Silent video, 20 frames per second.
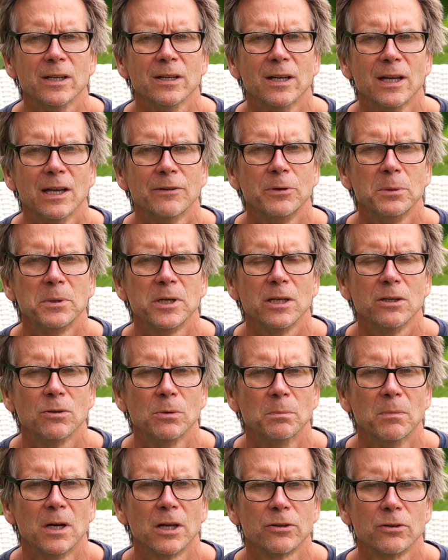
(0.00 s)
everybody and
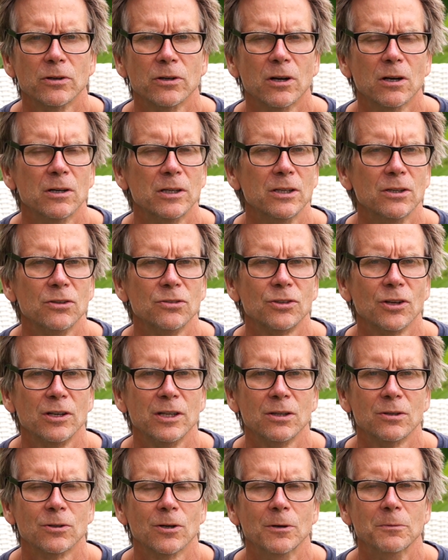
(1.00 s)
their mother is
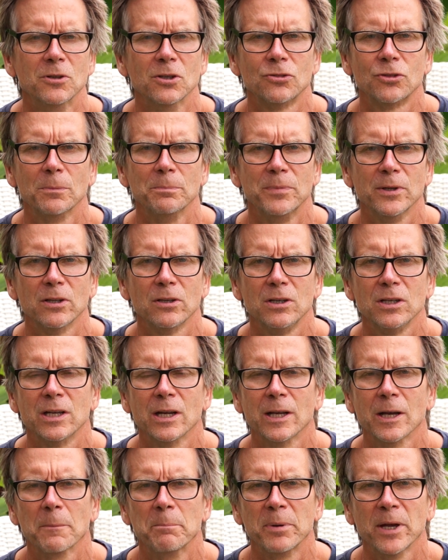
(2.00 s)
either on disability,
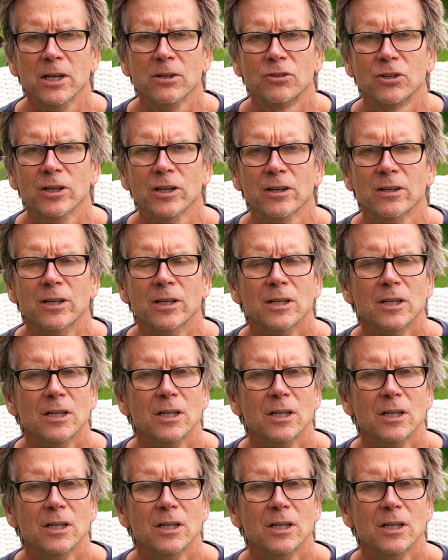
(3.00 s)
getting a pension,